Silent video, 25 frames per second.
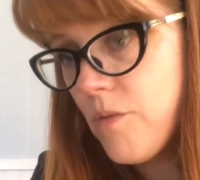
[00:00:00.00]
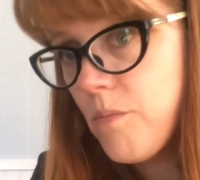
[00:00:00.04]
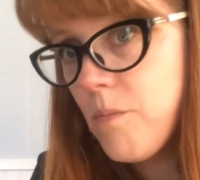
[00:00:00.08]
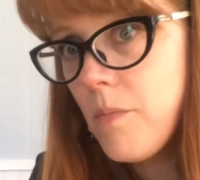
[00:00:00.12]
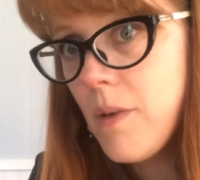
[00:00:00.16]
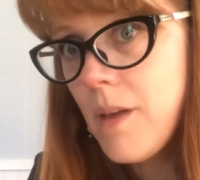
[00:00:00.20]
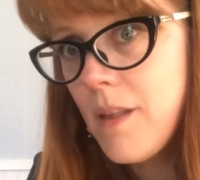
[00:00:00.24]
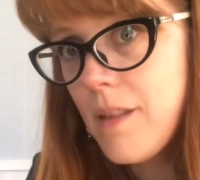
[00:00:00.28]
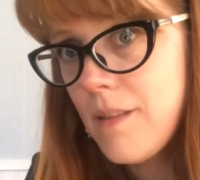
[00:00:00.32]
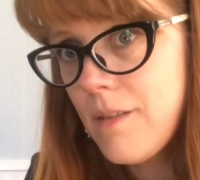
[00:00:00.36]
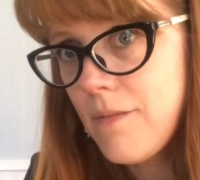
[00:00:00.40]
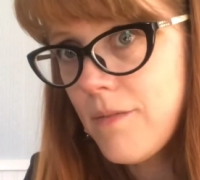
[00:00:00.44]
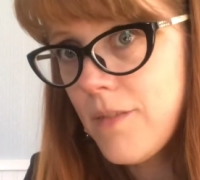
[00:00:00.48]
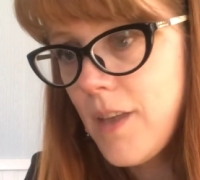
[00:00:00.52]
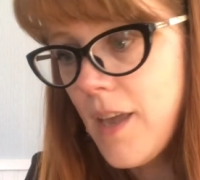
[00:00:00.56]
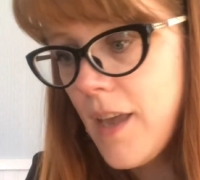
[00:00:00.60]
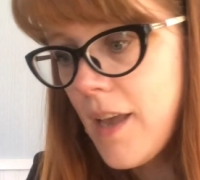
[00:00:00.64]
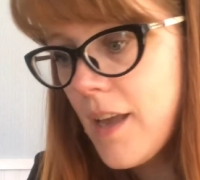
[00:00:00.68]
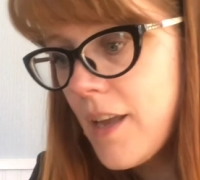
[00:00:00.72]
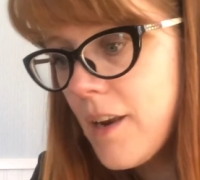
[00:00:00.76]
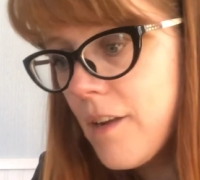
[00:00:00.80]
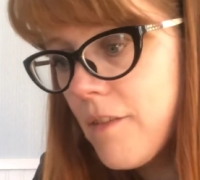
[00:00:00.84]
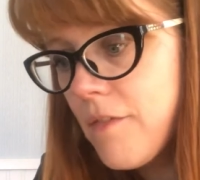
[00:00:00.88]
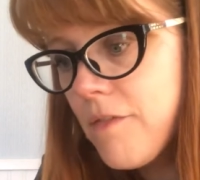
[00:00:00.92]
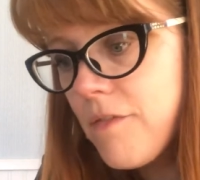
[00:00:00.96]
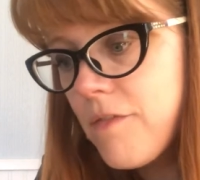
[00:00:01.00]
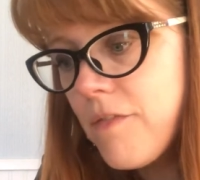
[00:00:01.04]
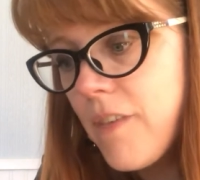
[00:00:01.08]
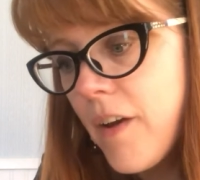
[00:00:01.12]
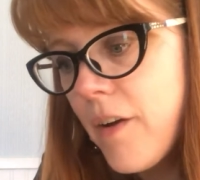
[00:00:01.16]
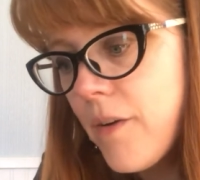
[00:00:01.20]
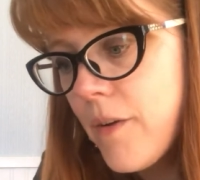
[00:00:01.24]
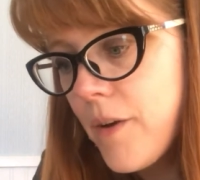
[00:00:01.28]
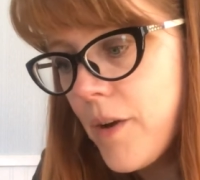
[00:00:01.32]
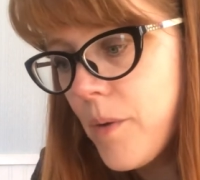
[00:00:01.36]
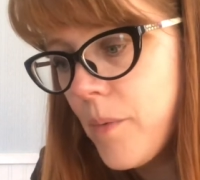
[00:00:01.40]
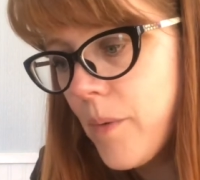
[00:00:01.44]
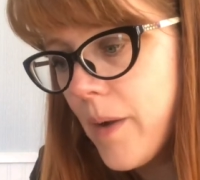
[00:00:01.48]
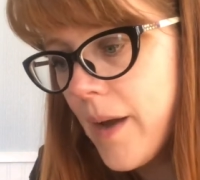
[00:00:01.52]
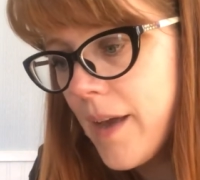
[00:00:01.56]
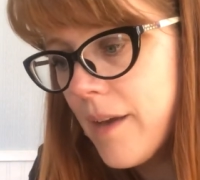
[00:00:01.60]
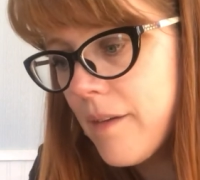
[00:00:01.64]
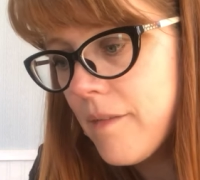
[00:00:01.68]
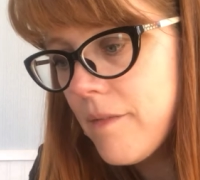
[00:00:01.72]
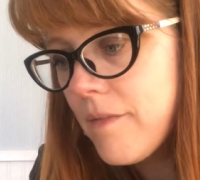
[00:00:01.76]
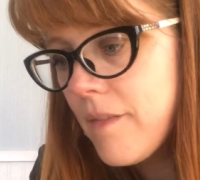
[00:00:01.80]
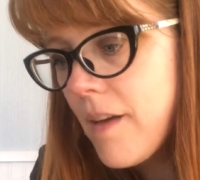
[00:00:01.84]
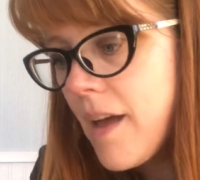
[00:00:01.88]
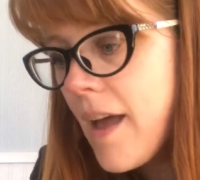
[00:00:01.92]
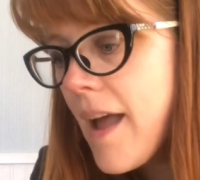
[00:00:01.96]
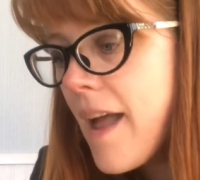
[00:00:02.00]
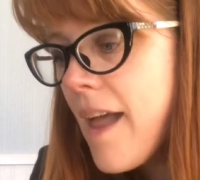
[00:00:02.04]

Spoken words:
must have taken a fairy wife.